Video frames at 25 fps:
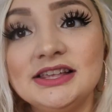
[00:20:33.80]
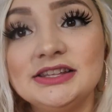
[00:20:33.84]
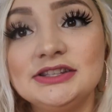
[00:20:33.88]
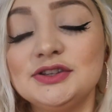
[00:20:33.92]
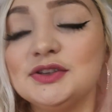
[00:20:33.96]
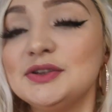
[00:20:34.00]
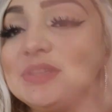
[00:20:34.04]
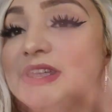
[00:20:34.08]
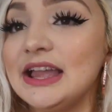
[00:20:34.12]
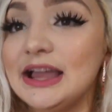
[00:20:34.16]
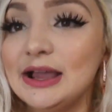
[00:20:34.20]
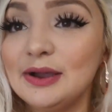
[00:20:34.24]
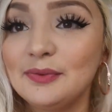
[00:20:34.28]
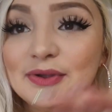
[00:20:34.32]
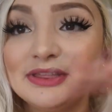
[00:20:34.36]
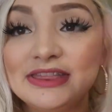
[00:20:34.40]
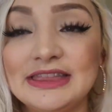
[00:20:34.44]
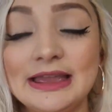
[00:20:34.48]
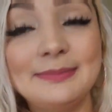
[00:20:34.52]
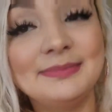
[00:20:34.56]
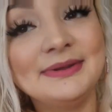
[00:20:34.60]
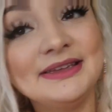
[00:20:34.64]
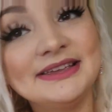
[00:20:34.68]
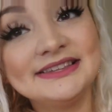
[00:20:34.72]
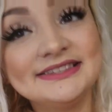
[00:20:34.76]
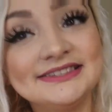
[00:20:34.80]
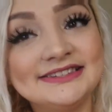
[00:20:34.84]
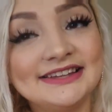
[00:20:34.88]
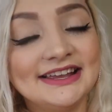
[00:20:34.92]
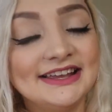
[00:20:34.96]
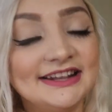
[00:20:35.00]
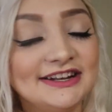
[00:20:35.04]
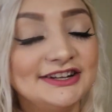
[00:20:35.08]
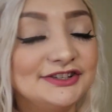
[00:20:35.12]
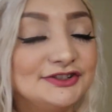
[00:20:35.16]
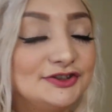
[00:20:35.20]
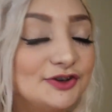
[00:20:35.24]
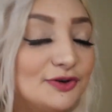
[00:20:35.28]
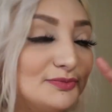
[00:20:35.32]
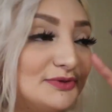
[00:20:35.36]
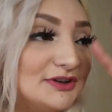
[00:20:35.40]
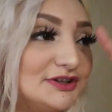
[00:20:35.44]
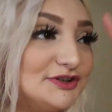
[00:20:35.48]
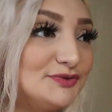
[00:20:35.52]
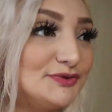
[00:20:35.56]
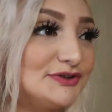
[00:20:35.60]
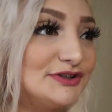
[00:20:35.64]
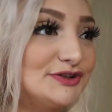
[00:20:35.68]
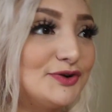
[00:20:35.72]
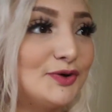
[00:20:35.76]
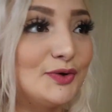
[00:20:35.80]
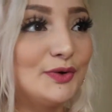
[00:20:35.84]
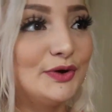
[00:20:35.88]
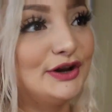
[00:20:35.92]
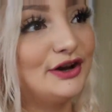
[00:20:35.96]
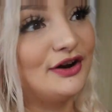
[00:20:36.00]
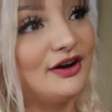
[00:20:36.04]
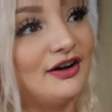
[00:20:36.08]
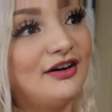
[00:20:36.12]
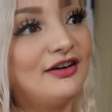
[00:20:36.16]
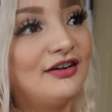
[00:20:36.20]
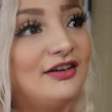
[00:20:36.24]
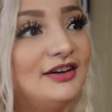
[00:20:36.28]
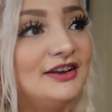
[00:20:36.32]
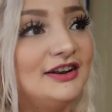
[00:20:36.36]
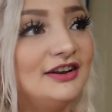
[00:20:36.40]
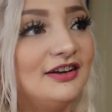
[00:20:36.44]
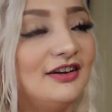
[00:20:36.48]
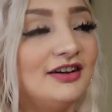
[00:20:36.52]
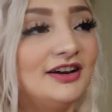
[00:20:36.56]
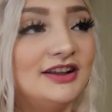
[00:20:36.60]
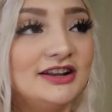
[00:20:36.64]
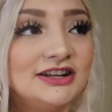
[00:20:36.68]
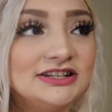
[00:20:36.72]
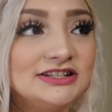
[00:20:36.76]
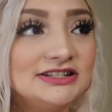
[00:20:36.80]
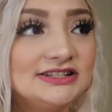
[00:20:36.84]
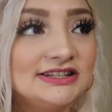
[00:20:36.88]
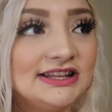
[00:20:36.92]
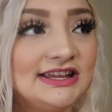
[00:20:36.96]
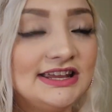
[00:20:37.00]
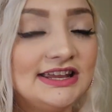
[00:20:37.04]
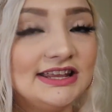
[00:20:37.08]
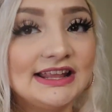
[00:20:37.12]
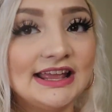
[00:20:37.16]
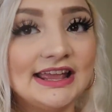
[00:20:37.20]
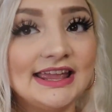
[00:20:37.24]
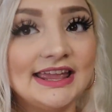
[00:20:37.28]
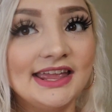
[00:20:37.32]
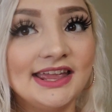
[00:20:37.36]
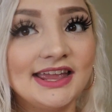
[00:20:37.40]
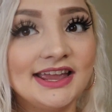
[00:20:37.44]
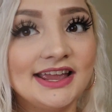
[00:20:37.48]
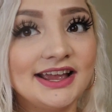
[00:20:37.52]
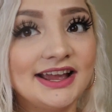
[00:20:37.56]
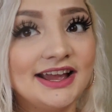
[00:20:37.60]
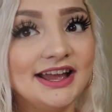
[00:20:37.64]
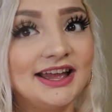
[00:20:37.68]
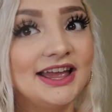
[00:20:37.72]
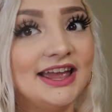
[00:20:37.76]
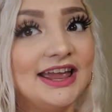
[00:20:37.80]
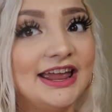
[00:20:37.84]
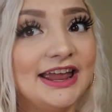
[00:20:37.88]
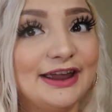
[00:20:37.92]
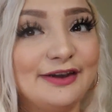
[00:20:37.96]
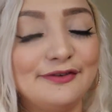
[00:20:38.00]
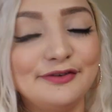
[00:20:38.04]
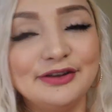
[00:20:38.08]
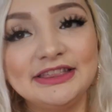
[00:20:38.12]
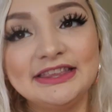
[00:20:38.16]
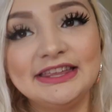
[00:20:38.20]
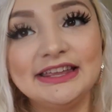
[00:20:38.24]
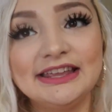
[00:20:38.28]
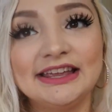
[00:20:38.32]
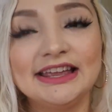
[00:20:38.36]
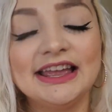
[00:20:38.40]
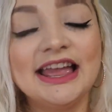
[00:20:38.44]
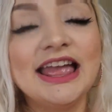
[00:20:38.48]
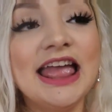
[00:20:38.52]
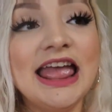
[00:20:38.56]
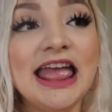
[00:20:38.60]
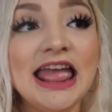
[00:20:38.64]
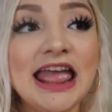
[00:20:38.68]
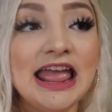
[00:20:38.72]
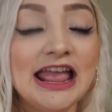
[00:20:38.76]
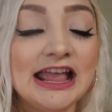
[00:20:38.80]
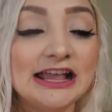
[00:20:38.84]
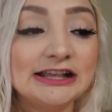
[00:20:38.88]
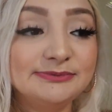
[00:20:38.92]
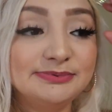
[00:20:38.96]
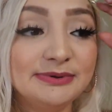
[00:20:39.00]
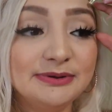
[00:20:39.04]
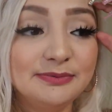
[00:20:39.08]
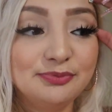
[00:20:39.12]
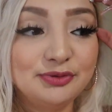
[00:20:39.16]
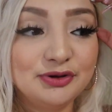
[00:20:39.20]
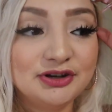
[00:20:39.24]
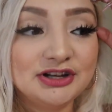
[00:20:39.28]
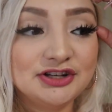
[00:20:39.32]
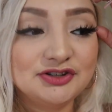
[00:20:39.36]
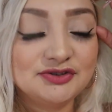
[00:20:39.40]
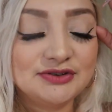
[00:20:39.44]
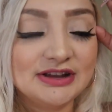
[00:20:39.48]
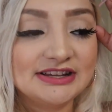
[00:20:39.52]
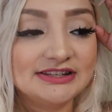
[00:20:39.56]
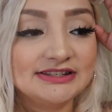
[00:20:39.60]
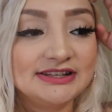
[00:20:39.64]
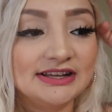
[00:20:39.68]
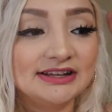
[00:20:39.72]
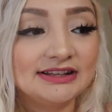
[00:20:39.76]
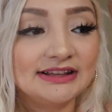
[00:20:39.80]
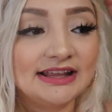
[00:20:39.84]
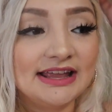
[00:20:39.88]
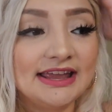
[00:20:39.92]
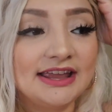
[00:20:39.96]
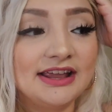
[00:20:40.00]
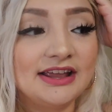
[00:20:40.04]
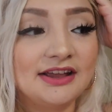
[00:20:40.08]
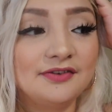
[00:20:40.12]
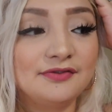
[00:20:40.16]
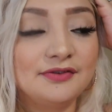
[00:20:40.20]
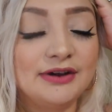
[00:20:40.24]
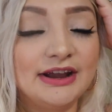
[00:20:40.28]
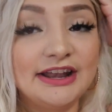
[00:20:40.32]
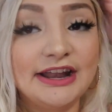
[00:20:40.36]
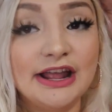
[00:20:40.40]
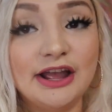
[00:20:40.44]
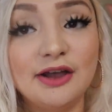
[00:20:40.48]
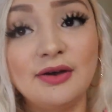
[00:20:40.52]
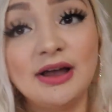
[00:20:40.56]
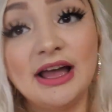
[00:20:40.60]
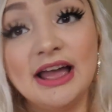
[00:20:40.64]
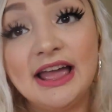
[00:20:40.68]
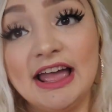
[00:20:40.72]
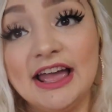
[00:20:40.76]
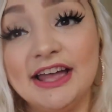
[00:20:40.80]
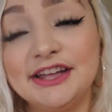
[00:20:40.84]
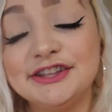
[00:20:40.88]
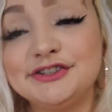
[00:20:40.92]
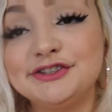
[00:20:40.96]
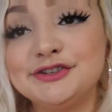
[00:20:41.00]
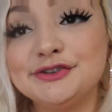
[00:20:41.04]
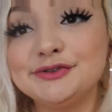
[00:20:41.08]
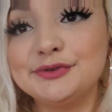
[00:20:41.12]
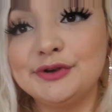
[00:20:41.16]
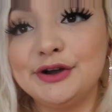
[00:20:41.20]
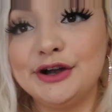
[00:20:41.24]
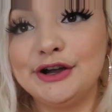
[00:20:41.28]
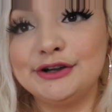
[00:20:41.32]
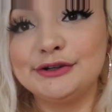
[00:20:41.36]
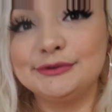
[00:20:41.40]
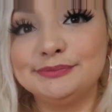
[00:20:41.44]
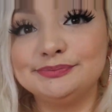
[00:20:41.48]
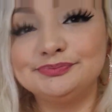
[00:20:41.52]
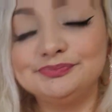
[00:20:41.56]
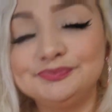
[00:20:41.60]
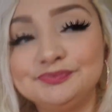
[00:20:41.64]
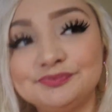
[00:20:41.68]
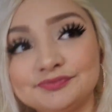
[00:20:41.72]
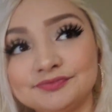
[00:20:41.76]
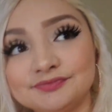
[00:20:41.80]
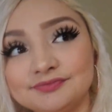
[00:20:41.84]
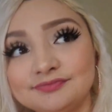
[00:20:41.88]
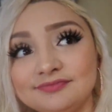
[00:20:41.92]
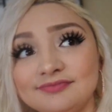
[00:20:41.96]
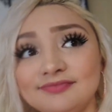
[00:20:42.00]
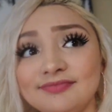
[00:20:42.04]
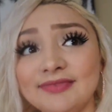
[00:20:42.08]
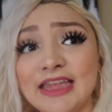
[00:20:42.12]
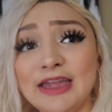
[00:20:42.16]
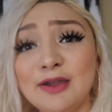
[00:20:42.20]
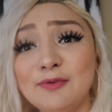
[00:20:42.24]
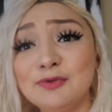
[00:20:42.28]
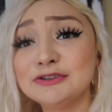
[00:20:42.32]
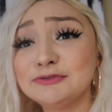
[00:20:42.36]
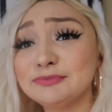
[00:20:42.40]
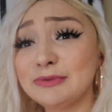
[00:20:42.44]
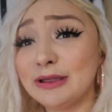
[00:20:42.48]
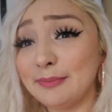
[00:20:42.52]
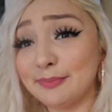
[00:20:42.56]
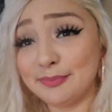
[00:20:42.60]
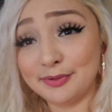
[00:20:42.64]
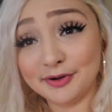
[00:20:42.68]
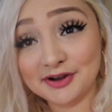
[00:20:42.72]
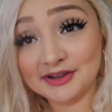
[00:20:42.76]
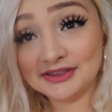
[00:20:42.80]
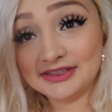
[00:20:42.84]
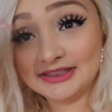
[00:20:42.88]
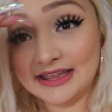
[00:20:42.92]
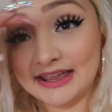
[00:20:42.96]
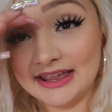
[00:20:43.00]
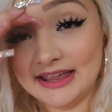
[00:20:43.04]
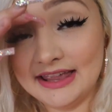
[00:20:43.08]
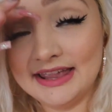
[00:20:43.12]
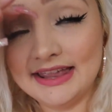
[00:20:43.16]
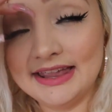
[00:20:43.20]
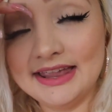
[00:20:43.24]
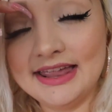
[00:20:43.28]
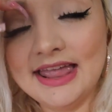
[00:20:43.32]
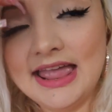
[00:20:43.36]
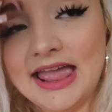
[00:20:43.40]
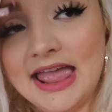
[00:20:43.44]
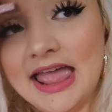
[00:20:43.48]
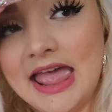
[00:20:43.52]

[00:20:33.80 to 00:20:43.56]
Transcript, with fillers: so yeah with that being said so much was going on honestly like everything it's been pretty drastic like right now i had to um it was my birthday